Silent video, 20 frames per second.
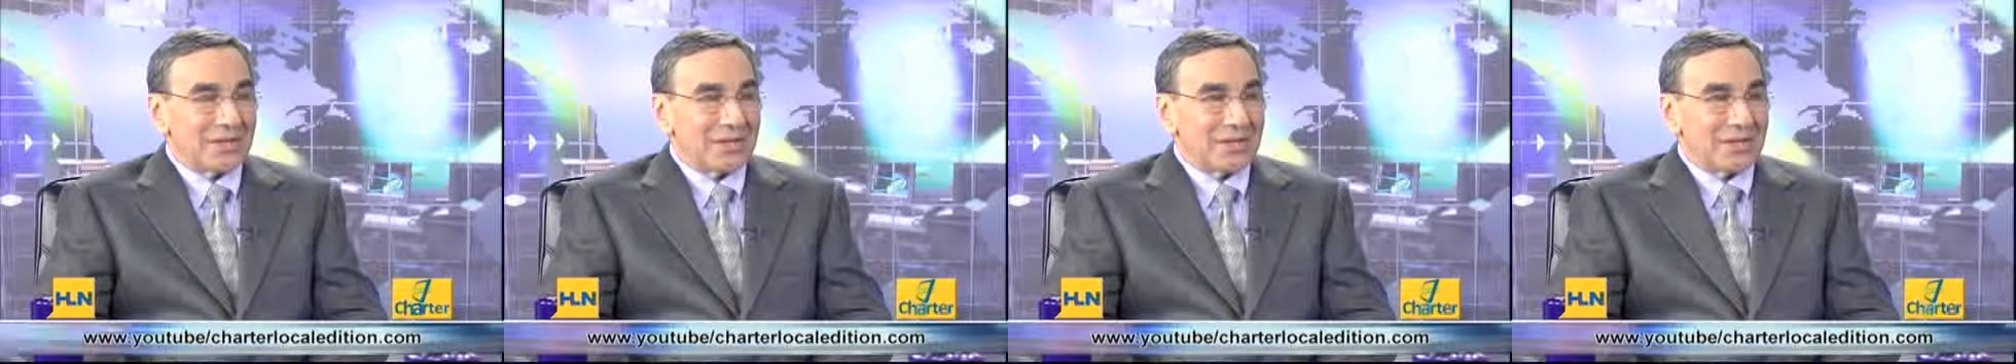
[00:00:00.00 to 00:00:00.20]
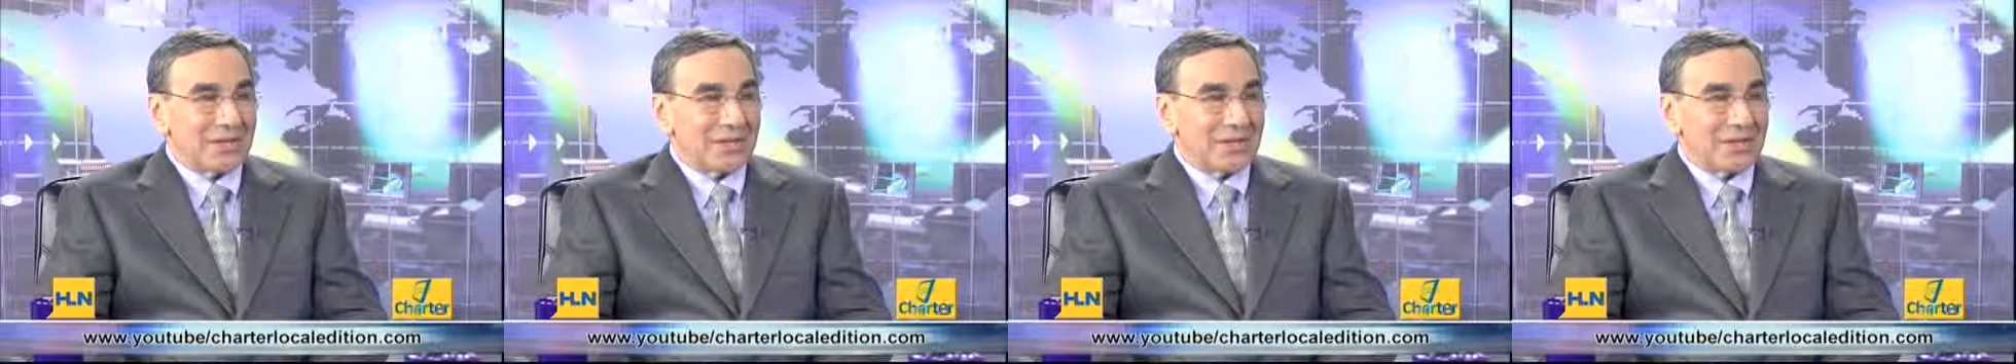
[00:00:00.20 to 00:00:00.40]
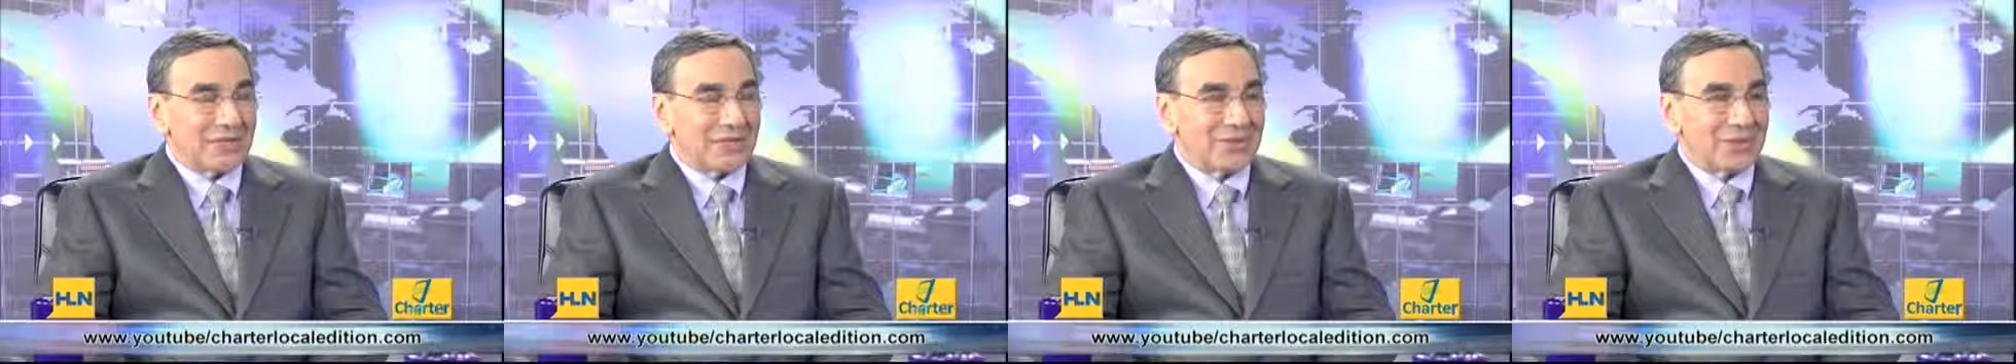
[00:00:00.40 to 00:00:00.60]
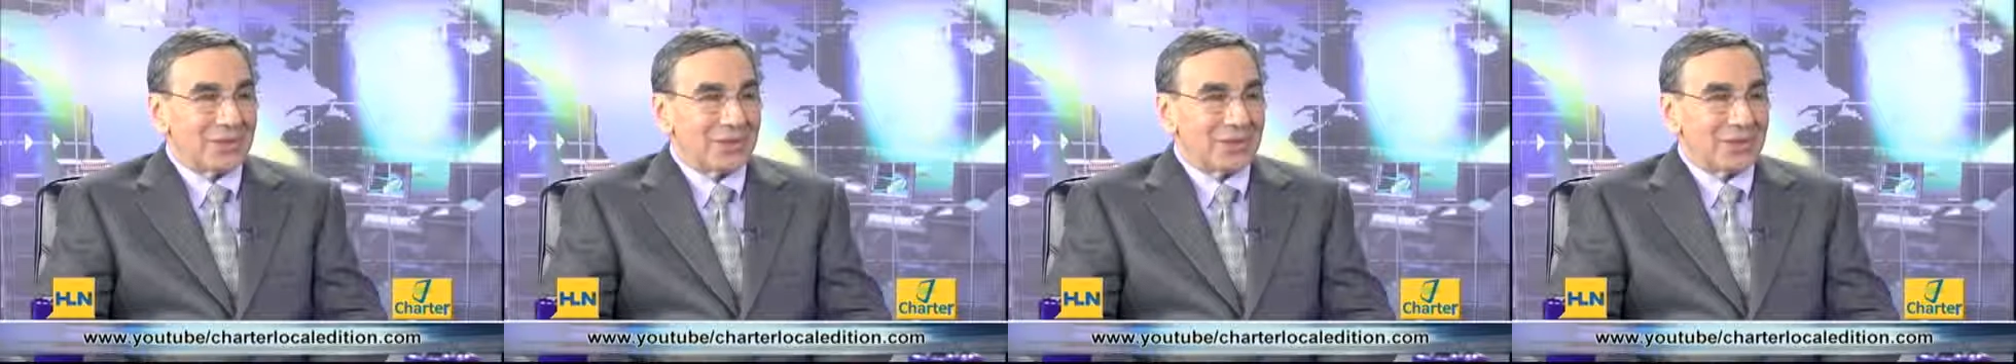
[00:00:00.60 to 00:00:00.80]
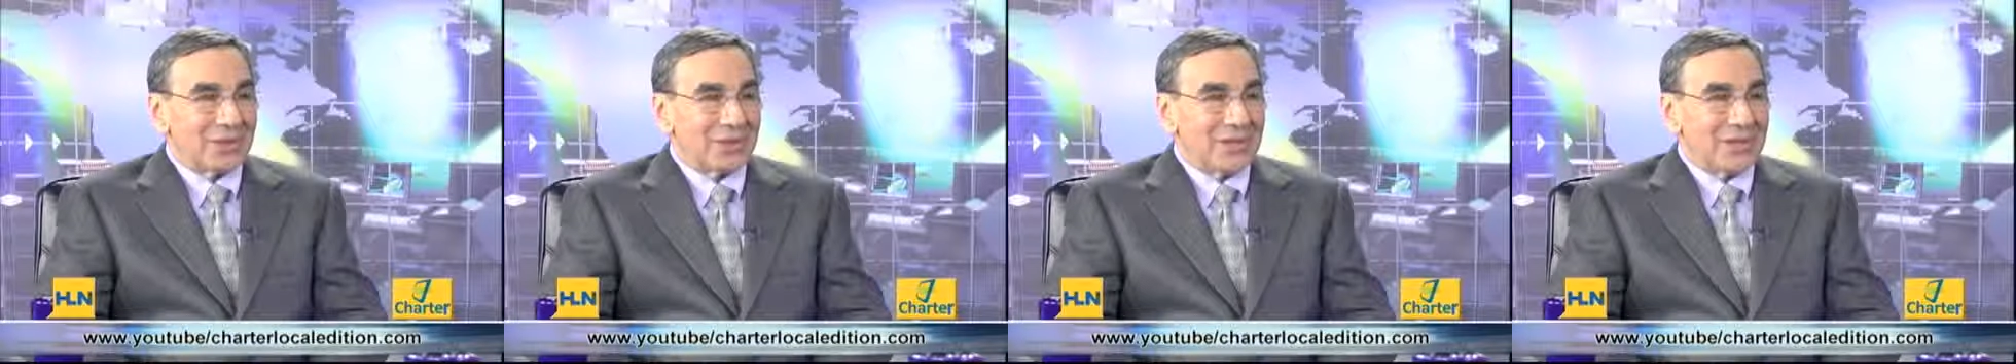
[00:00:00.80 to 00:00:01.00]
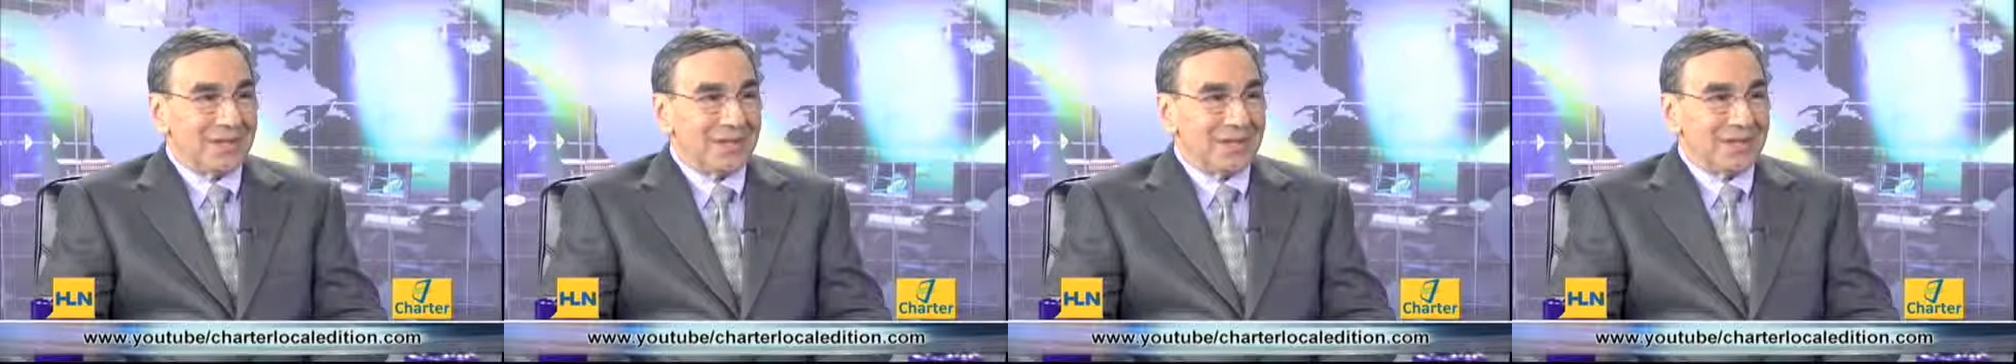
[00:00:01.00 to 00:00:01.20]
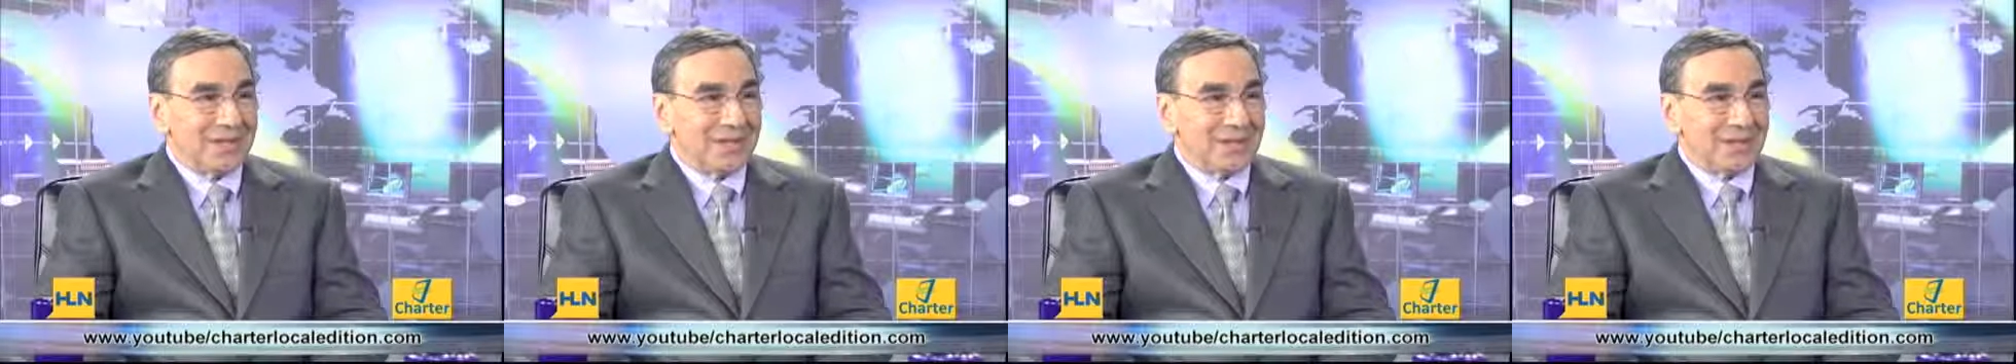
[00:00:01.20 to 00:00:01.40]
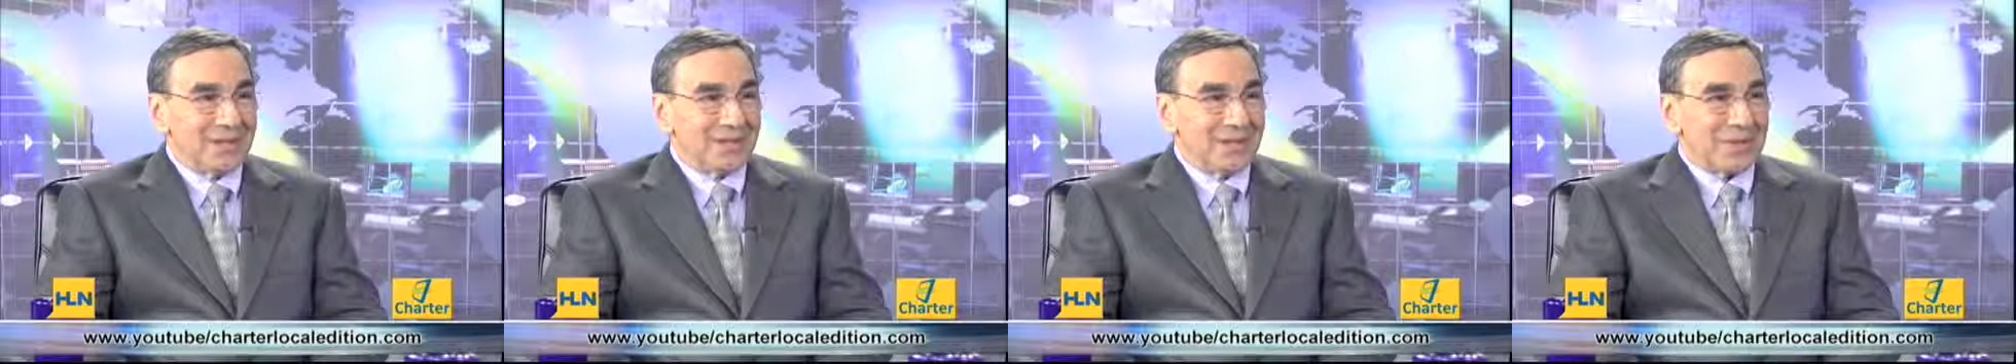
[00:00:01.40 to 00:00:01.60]
attack that's occurring,
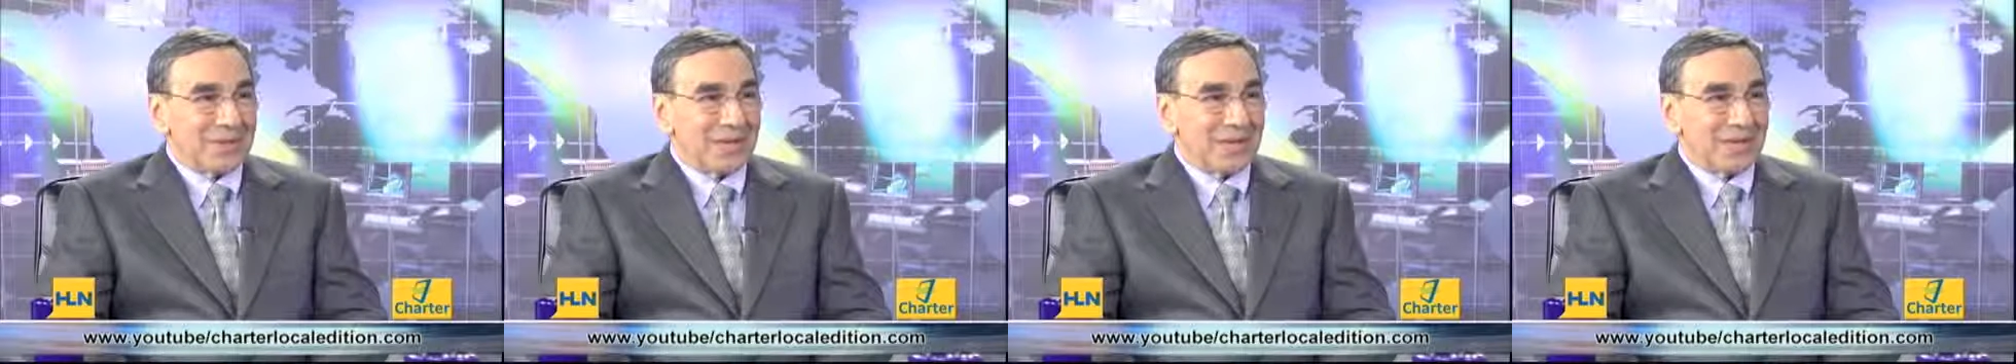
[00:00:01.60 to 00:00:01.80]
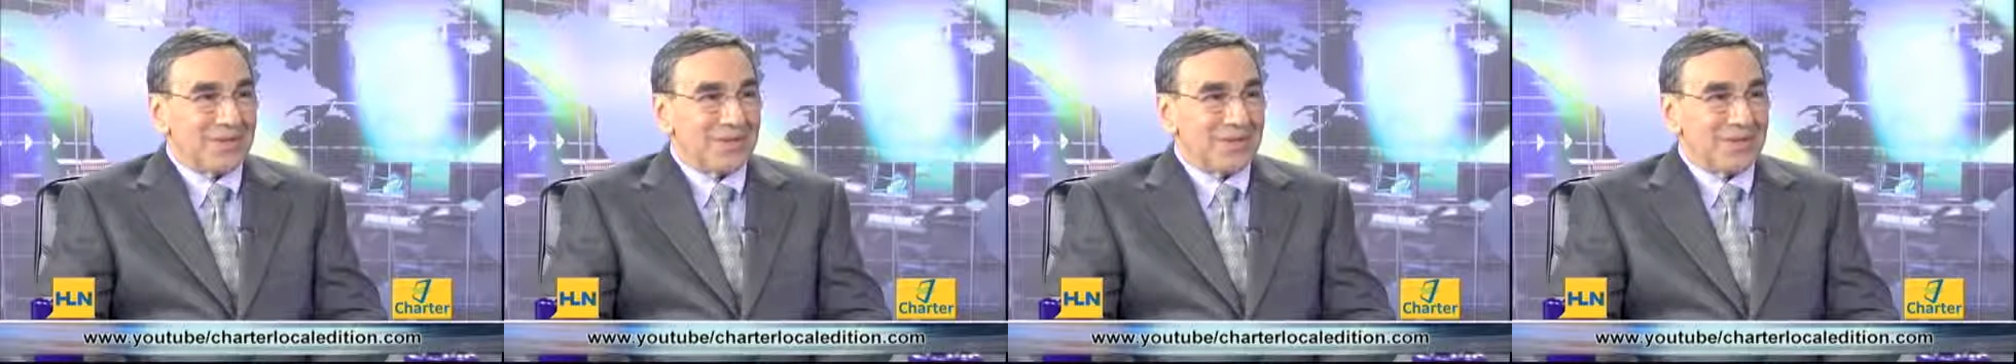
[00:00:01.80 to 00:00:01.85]
but they